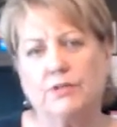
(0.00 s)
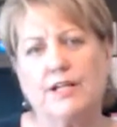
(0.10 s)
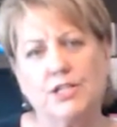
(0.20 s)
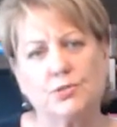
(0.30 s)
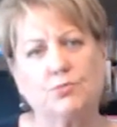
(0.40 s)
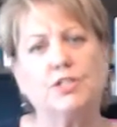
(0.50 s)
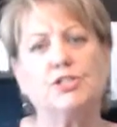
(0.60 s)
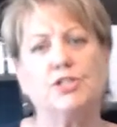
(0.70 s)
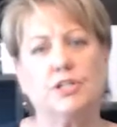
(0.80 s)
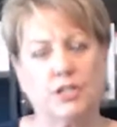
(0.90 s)
I just want
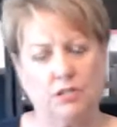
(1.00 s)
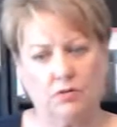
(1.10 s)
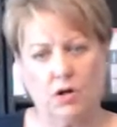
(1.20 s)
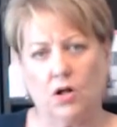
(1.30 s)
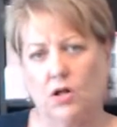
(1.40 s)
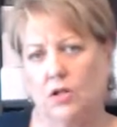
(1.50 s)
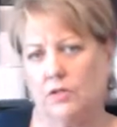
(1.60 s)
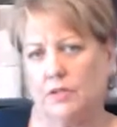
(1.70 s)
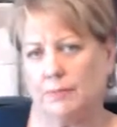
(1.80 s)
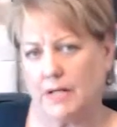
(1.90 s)
you to know all
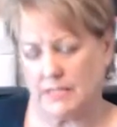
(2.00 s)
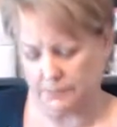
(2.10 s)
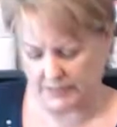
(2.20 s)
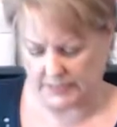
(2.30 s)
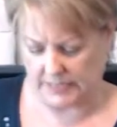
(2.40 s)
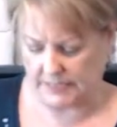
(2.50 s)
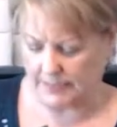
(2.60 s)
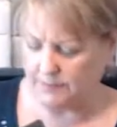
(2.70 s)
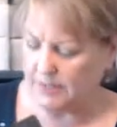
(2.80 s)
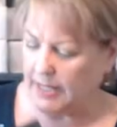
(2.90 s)
the possibilities.